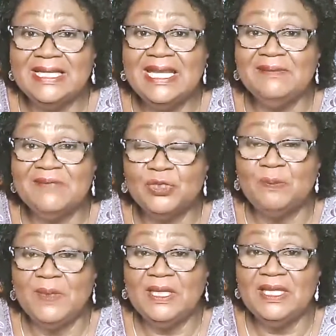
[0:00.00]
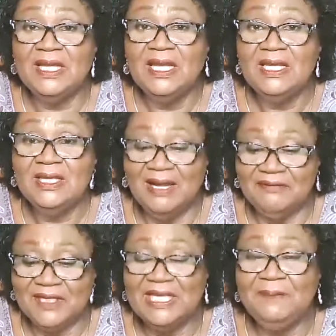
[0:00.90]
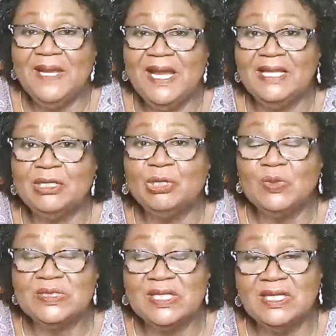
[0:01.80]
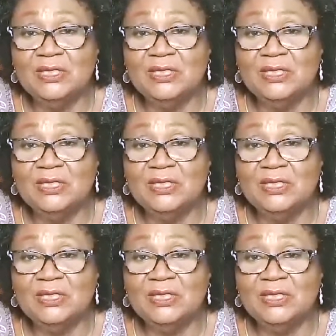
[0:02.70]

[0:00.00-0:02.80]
games that you play, you have to keep your hand close to you.